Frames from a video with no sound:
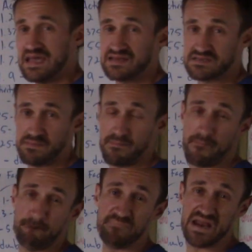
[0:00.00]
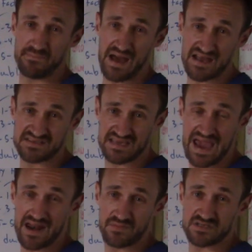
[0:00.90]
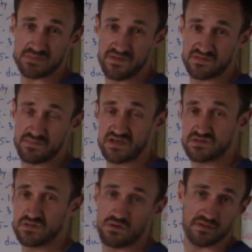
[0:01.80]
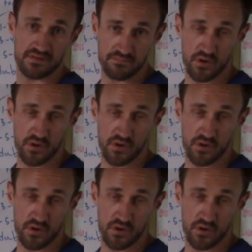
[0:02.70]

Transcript: and to minimize the catabolism of his muscle or